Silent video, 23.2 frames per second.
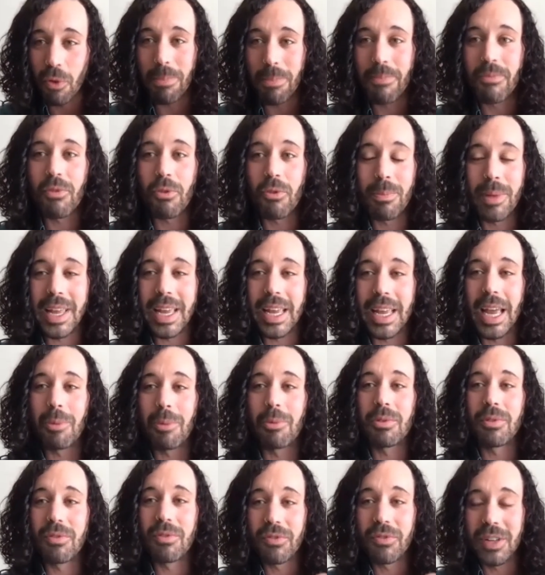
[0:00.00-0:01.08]
being able
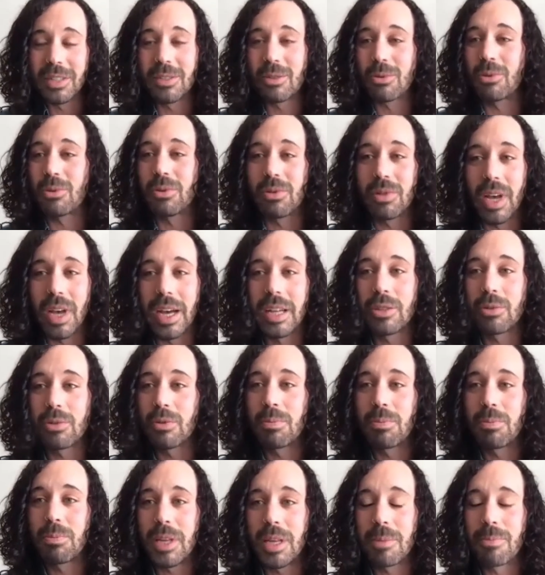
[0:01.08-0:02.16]
physical touch with
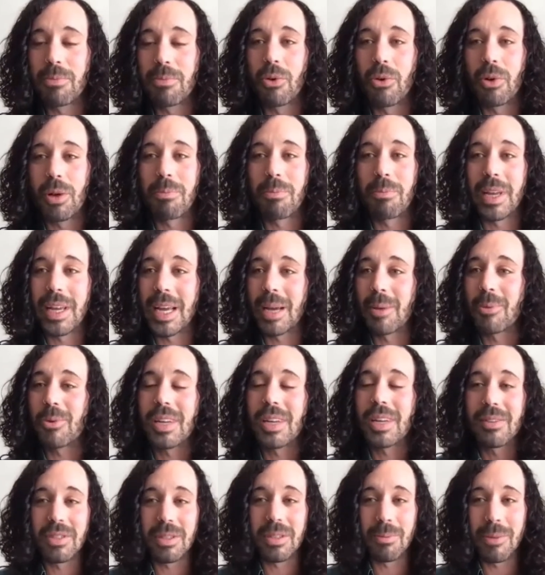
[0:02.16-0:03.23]
people, and being able to give
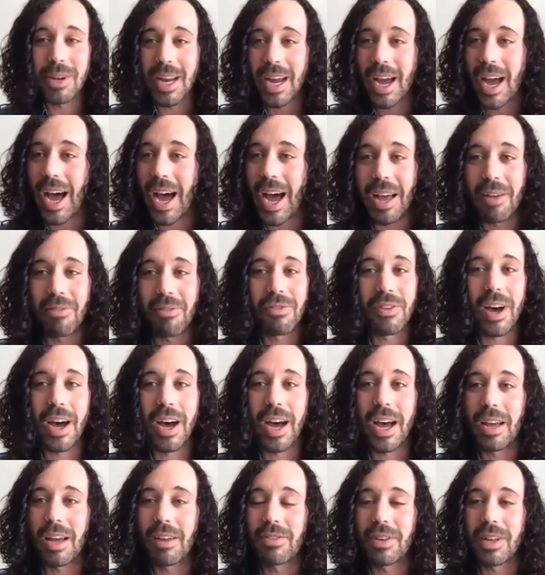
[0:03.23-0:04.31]
somebody a high
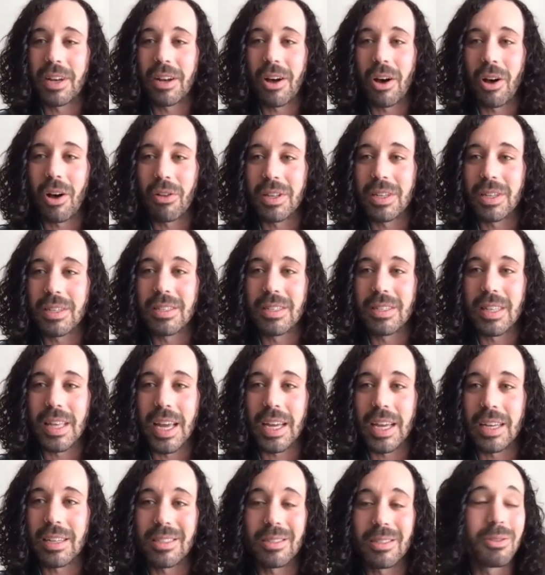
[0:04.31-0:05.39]
five, and all these
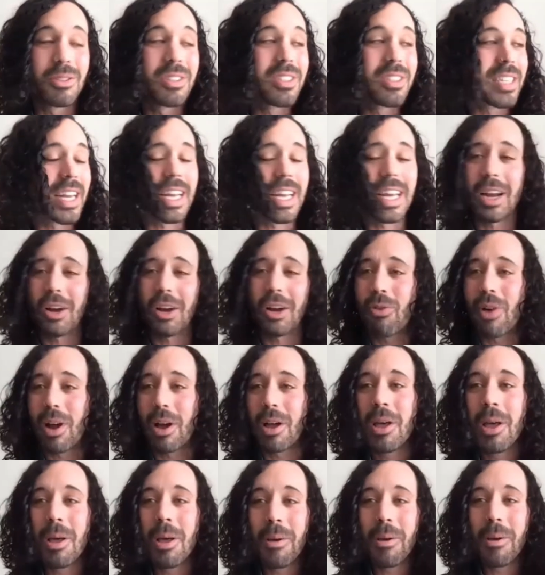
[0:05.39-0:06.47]
things, sitting in
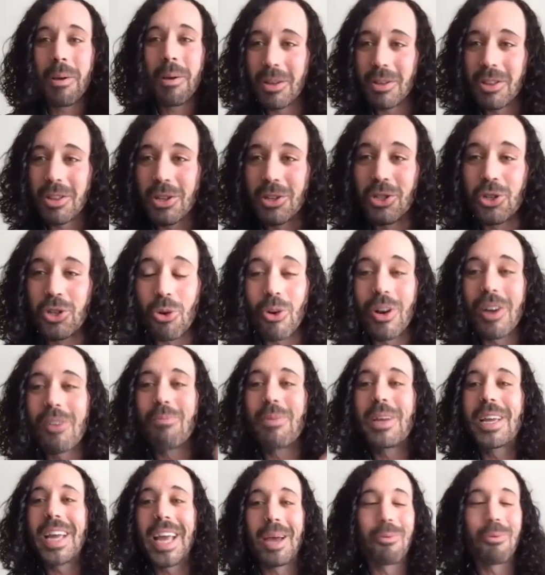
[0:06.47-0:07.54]
the joy of
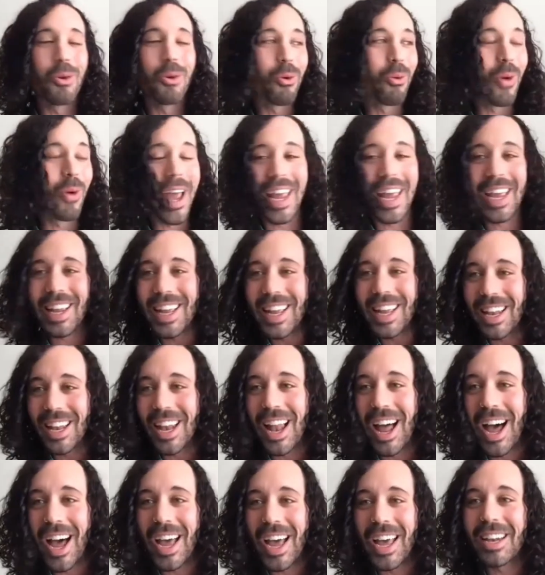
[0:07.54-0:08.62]
being able to wait in
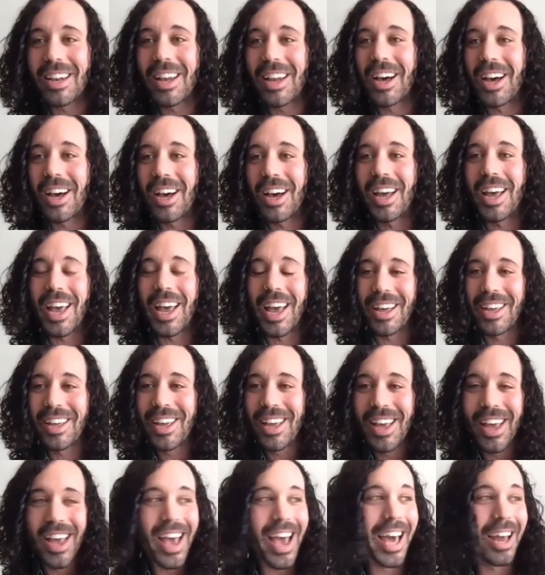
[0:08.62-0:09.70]
line
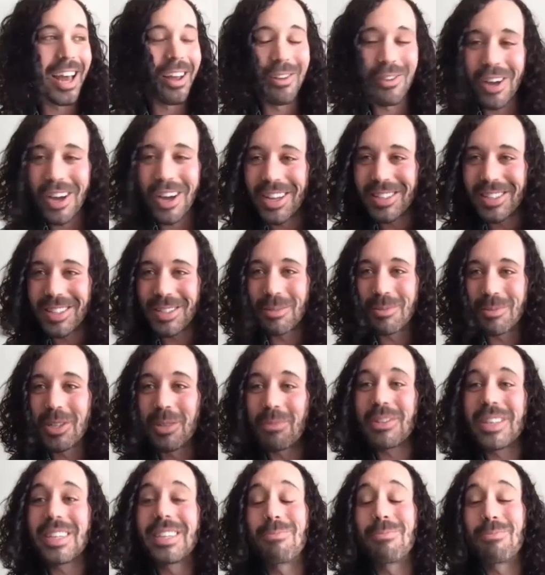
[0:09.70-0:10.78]

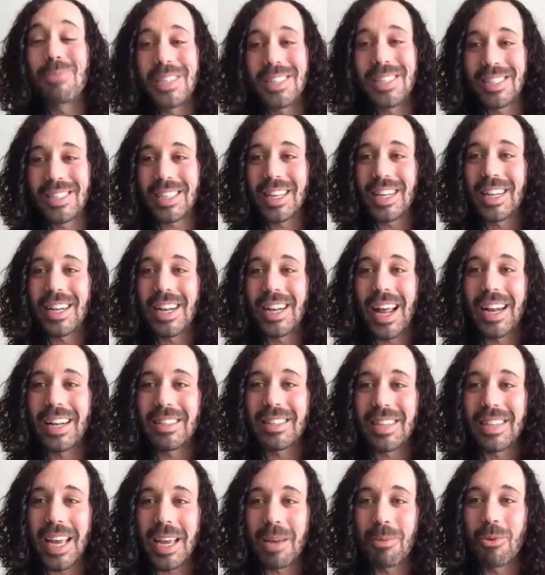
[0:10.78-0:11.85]
to be seated at a
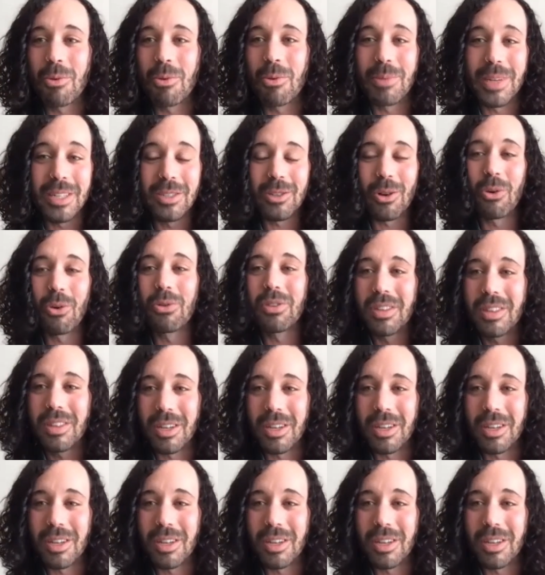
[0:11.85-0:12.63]
table and be told that there's